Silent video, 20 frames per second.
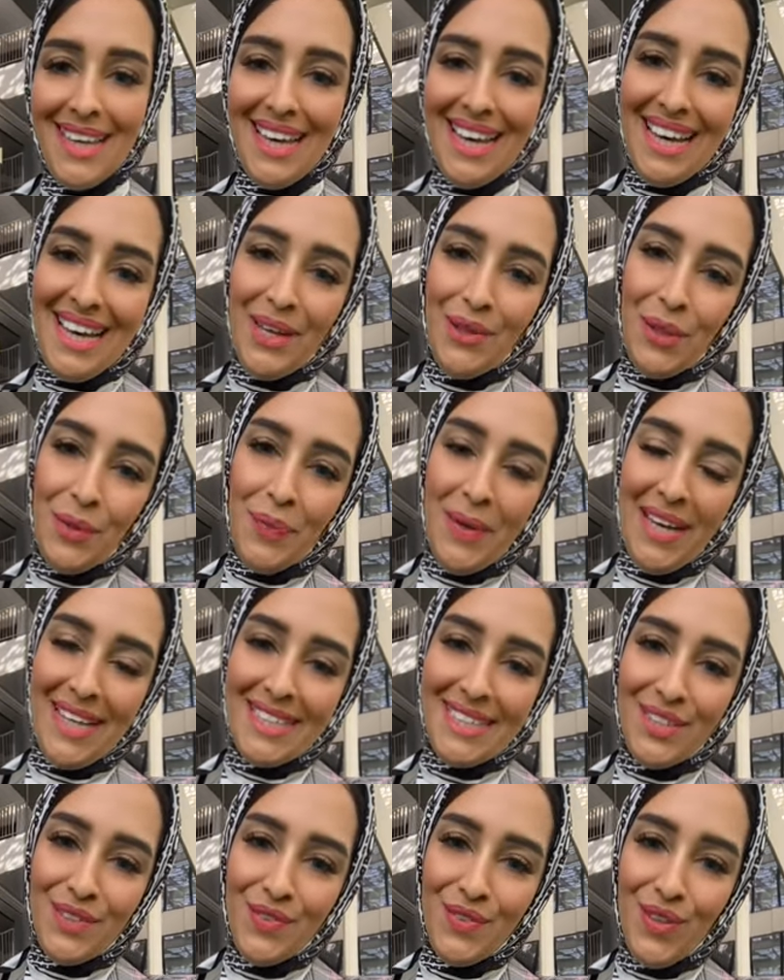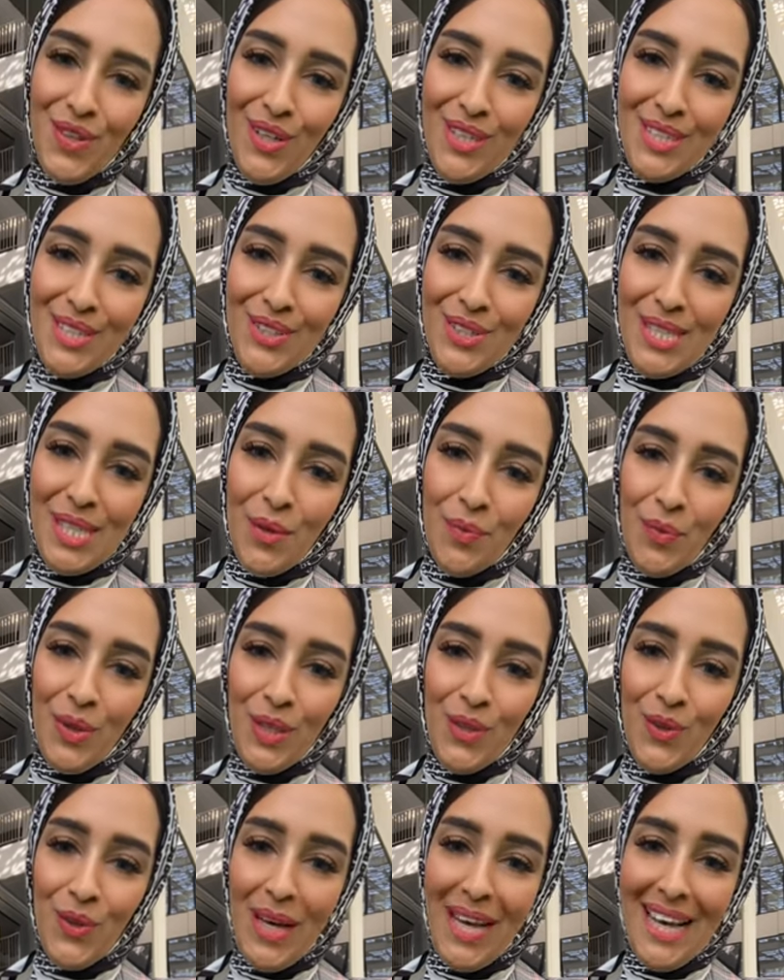I will pass the phone to someone
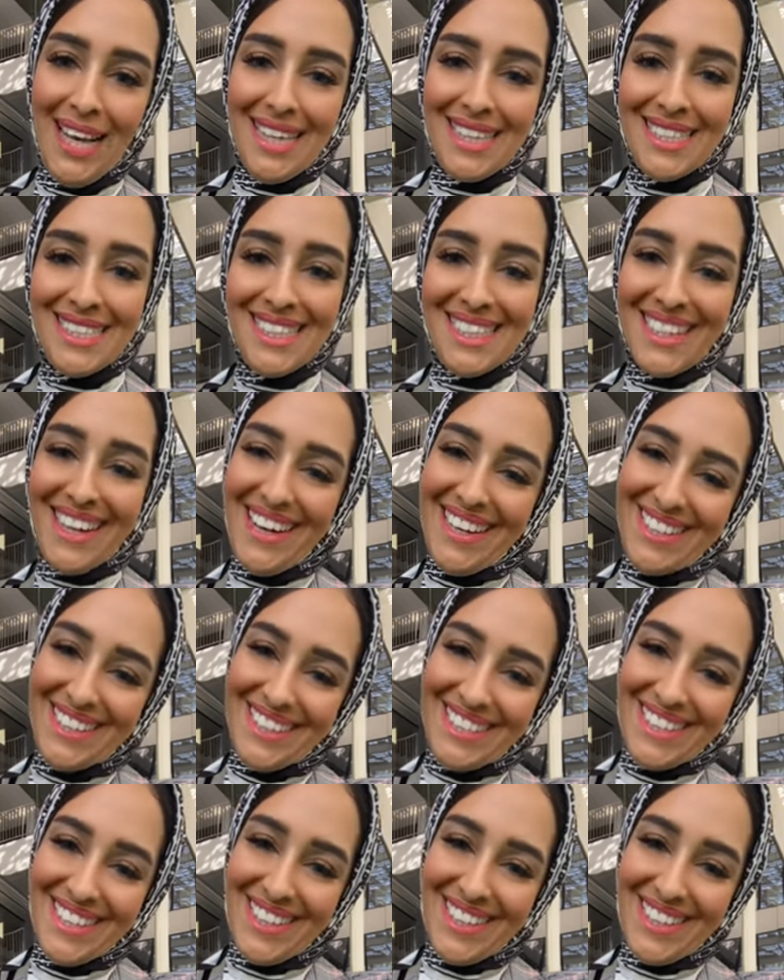who has the kindest